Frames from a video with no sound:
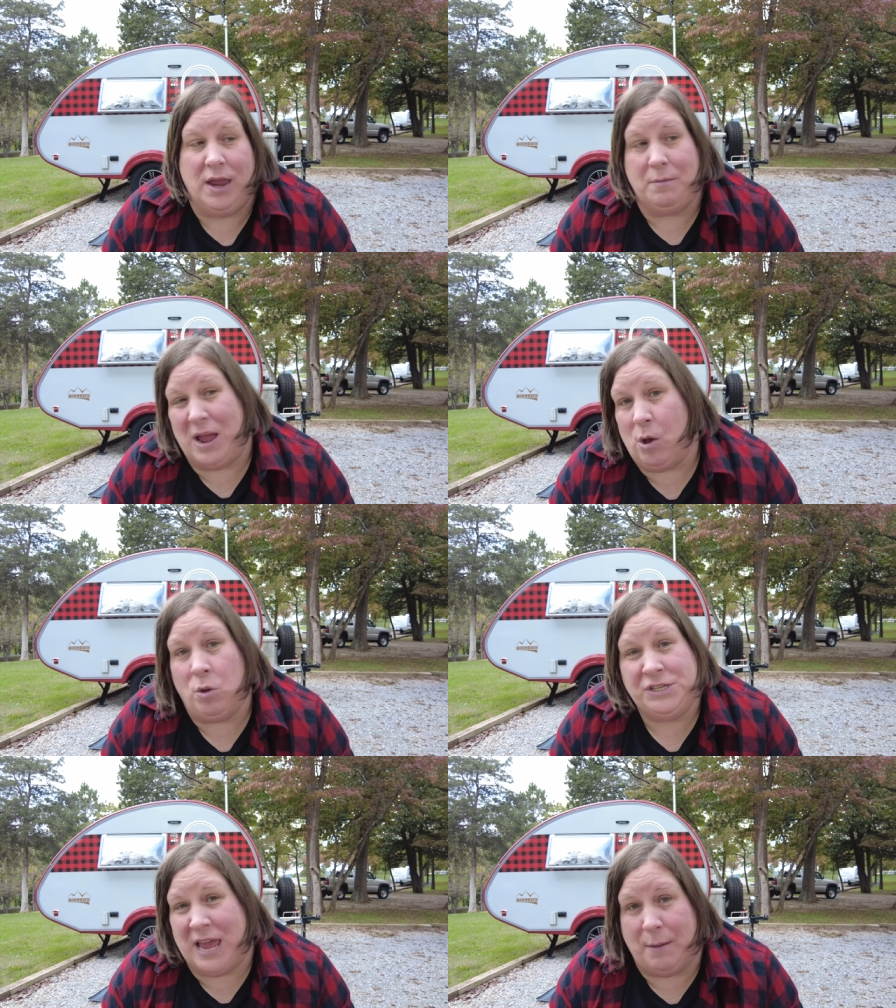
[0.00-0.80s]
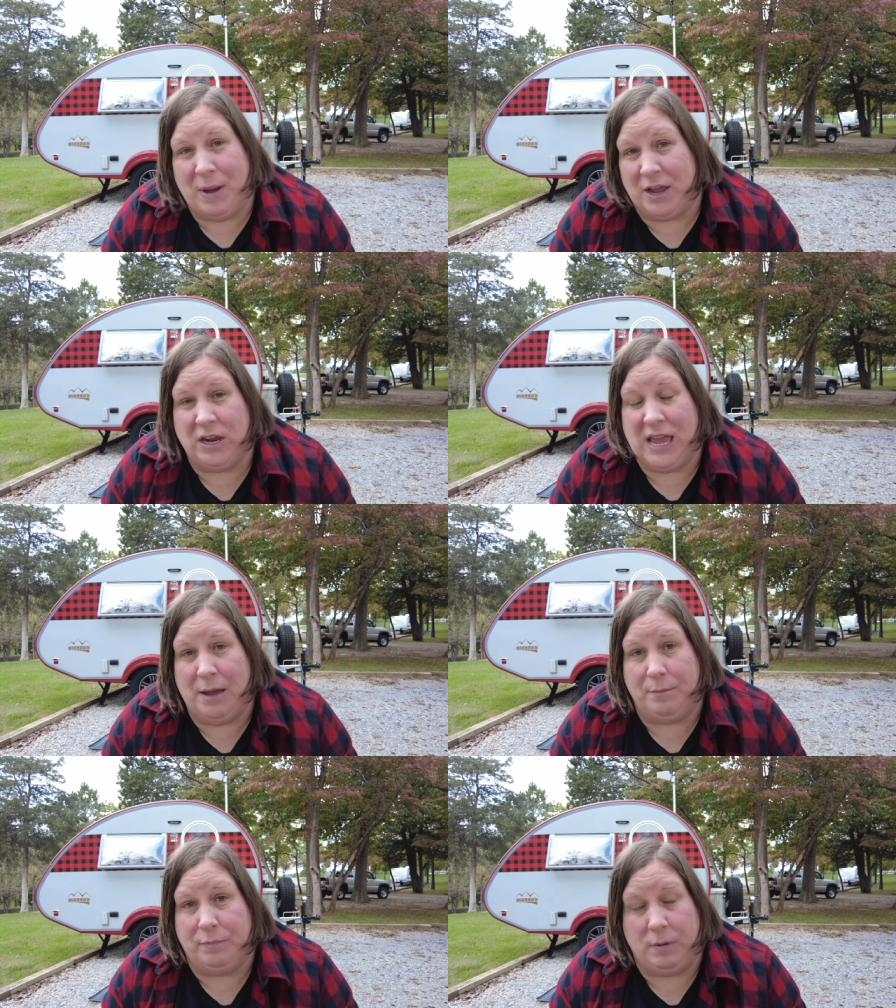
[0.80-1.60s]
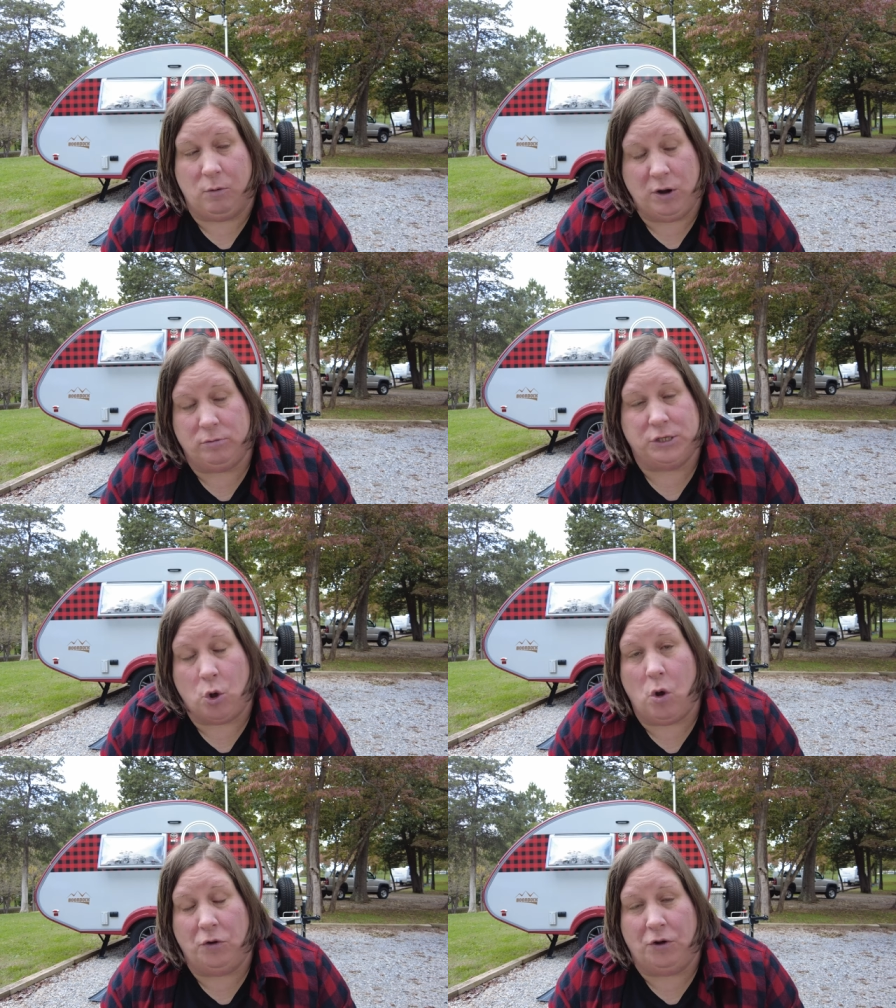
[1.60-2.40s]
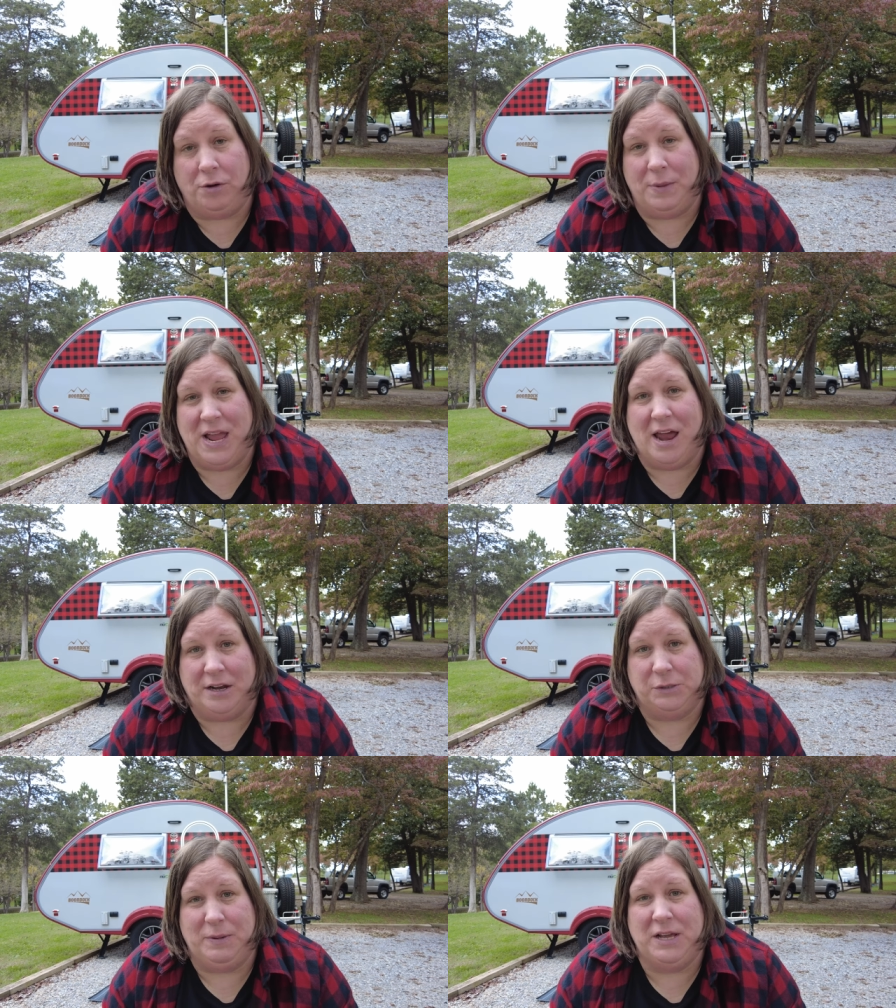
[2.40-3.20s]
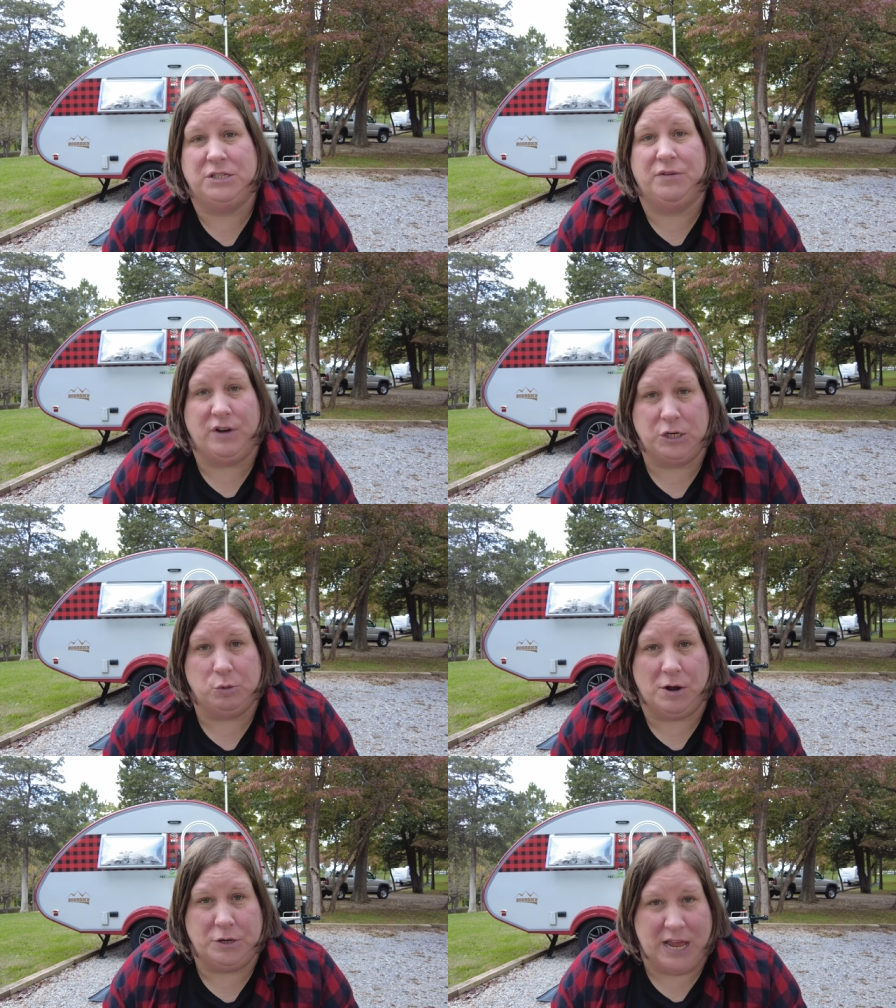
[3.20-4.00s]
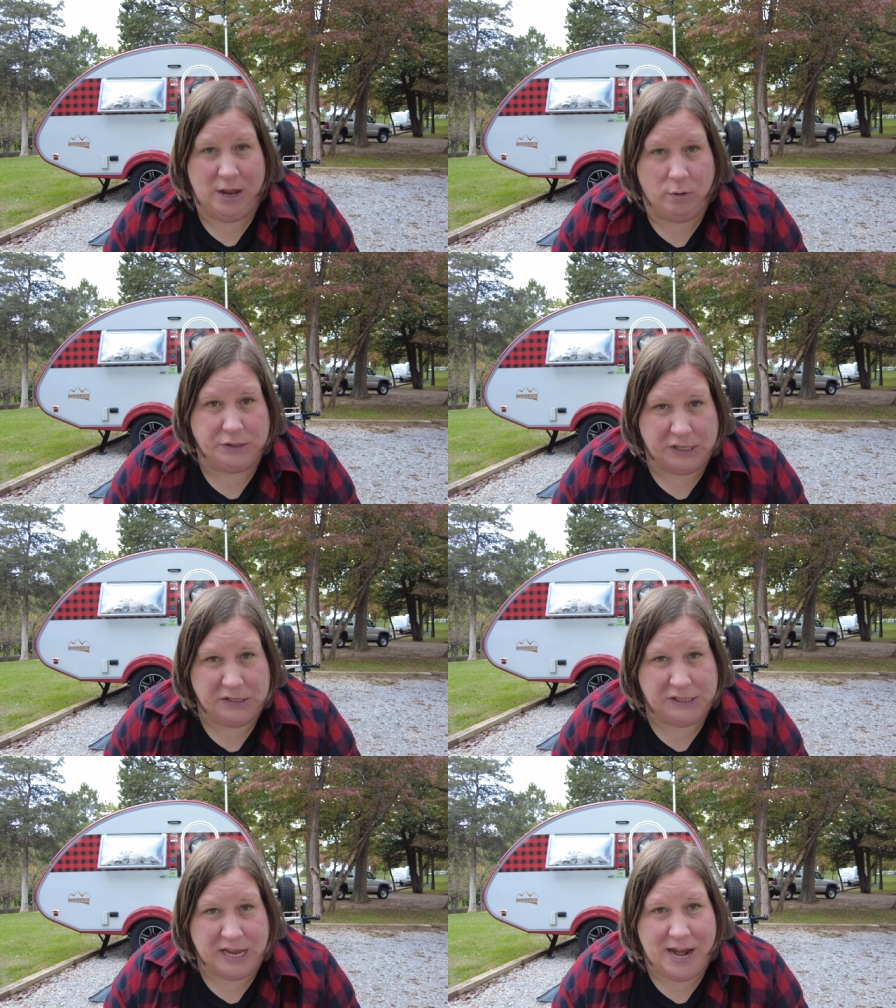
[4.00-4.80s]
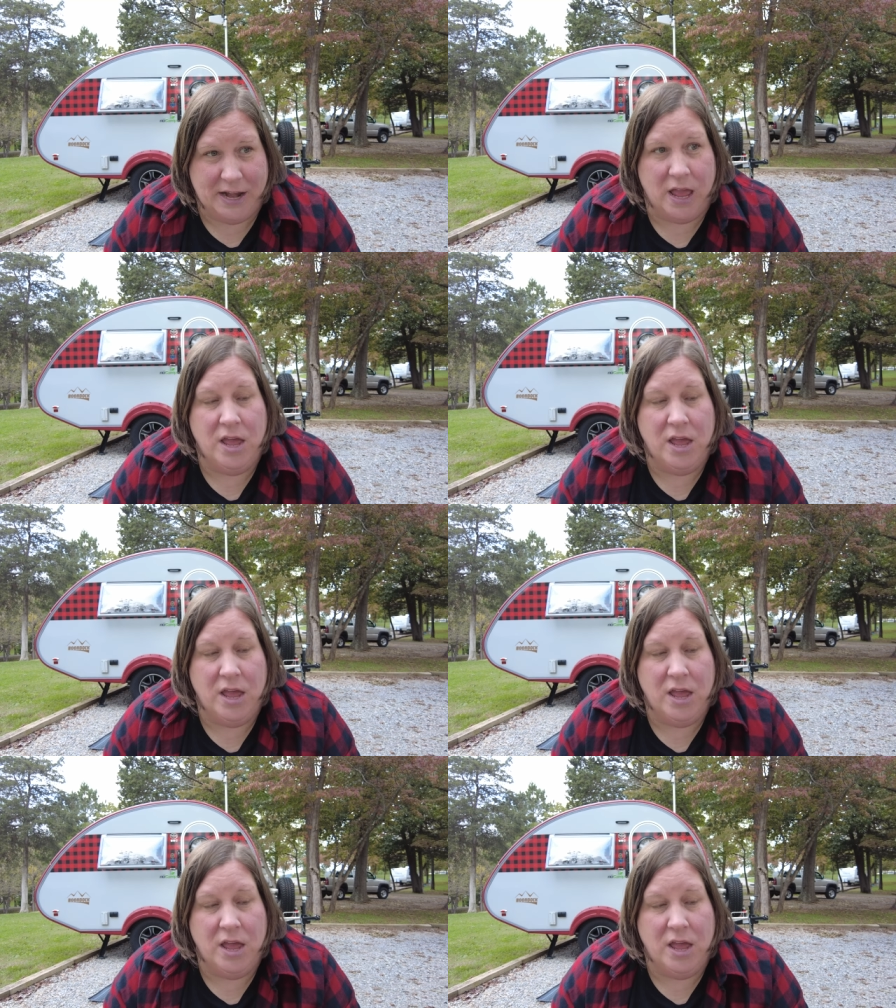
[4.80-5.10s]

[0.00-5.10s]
In my old tab, I could camp when it was colder, to be honest, because the freshwater tank was inside.